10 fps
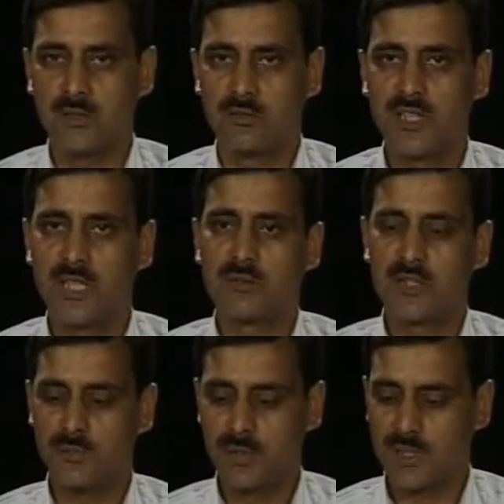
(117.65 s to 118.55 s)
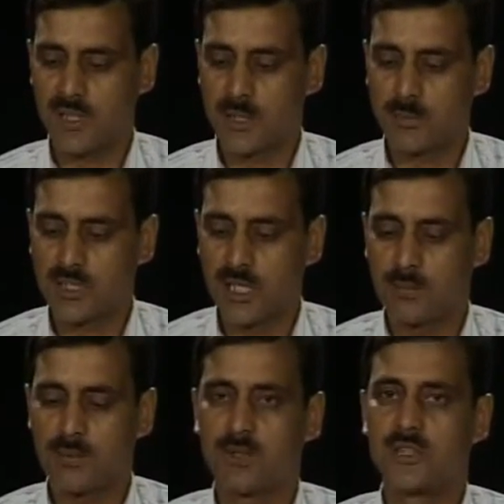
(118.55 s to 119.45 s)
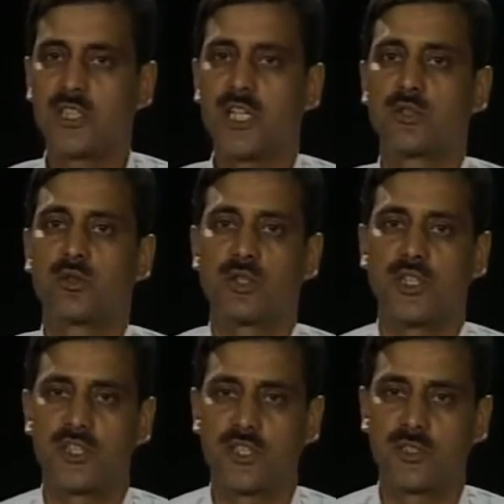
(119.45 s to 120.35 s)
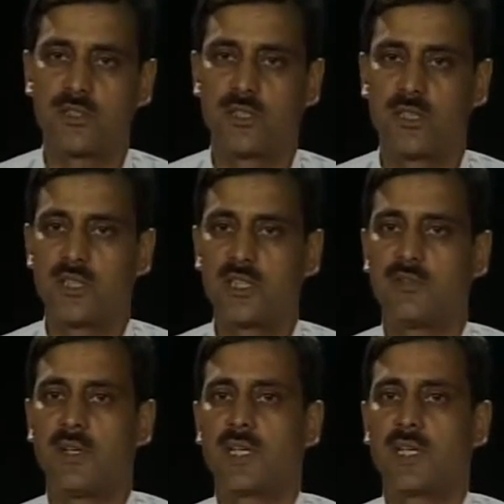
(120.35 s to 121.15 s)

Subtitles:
we have different types of translocations. Say for